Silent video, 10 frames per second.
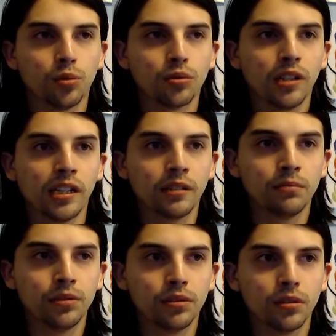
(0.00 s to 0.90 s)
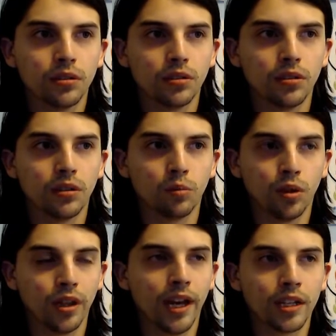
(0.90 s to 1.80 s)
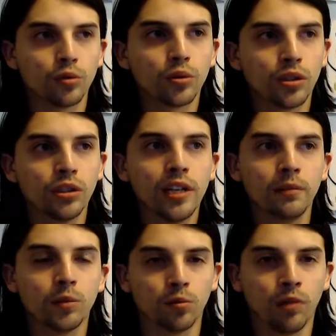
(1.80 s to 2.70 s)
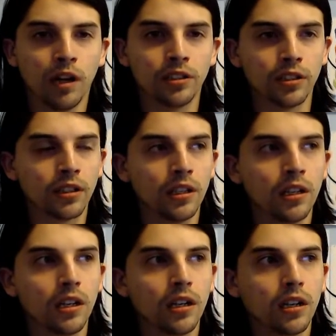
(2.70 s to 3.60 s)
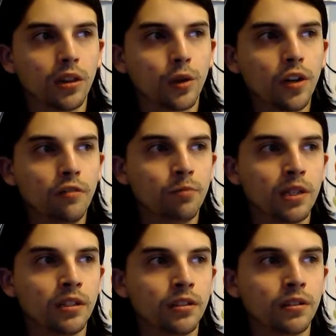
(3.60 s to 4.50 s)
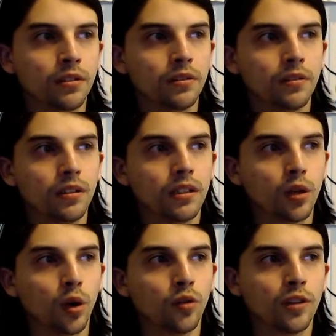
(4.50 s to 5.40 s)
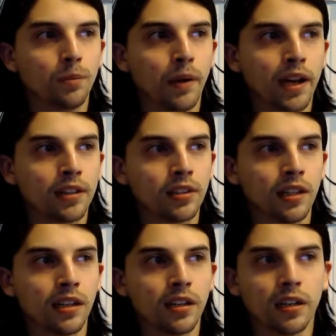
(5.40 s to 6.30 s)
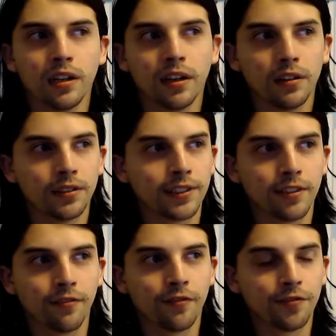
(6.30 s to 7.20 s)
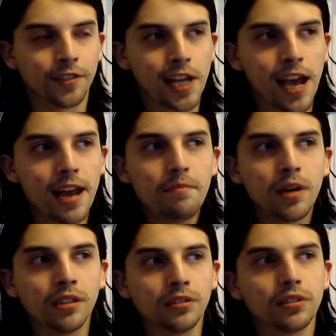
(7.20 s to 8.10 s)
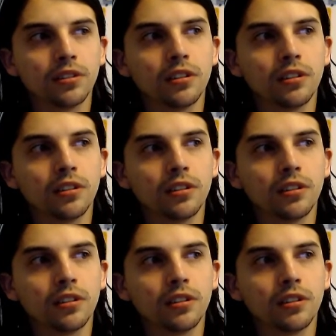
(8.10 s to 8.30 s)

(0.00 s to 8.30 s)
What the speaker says: good games are rising. There have been, over the past, 10 months,